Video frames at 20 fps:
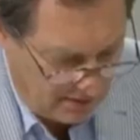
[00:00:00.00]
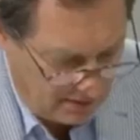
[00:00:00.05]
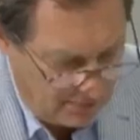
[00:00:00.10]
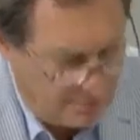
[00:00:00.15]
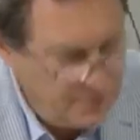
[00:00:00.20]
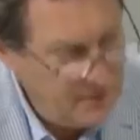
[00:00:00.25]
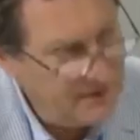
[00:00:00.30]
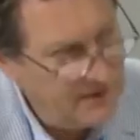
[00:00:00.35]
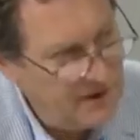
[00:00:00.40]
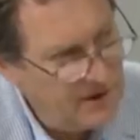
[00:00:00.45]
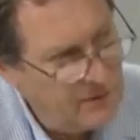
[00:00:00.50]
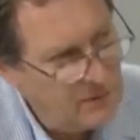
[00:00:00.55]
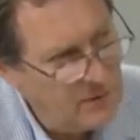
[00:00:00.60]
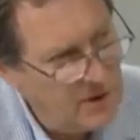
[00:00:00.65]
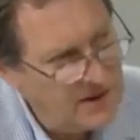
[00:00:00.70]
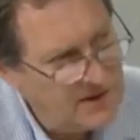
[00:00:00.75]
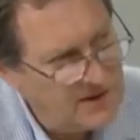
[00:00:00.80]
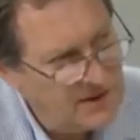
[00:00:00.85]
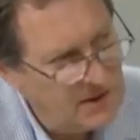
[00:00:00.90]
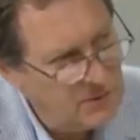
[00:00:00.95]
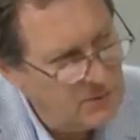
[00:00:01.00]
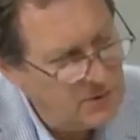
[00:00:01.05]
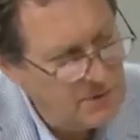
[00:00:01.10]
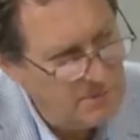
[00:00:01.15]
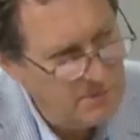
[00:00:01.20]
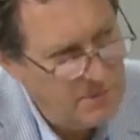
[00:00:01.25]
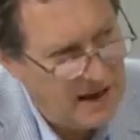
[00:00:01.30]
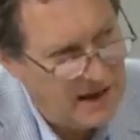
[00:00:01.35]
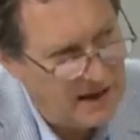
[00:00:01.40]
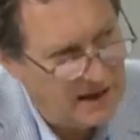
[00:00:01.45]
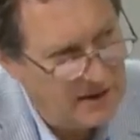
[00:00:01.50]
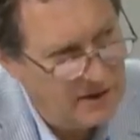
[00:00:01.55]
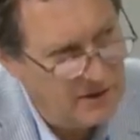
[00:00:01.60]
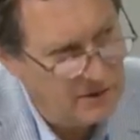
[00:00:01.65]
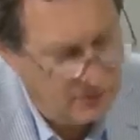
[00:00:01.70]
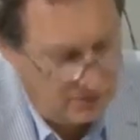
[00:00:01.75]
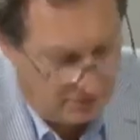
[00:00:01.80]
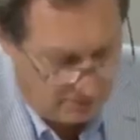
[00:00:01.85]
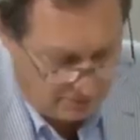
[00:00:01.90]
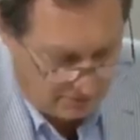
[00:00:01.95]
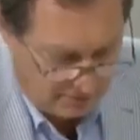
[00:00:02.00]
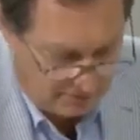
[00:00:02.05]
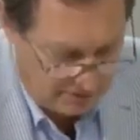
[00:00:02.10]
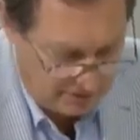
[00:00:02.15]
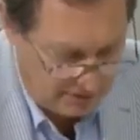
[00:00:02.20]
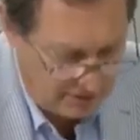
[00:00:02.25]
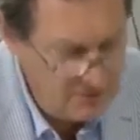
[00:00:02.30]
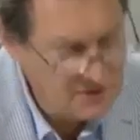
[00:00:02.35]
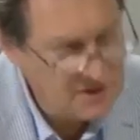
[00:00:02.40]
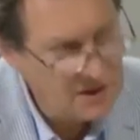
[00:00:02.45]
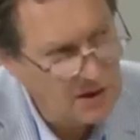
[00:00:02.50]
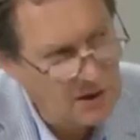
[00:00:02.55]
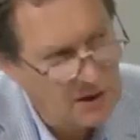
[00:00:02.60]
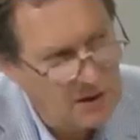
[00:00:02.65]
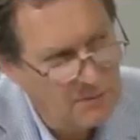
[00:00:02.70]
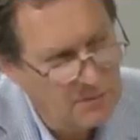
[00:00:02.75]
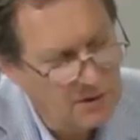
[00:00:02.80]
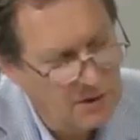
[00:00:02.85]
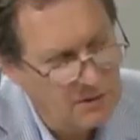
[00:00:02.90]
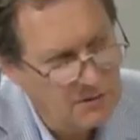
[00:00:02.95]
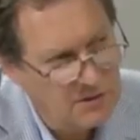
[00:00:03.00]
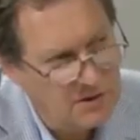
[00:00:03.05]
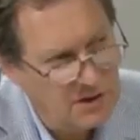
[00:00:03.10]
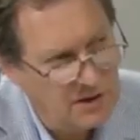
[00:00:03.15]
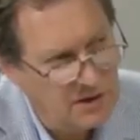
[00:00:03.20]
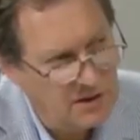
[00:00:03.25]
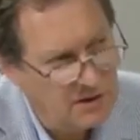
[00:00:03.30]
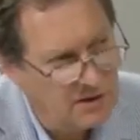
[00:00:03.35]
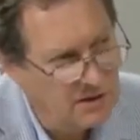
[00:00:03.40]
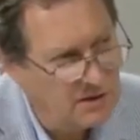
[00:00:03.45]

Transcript: Do you prefer writing with a pen or using a computer?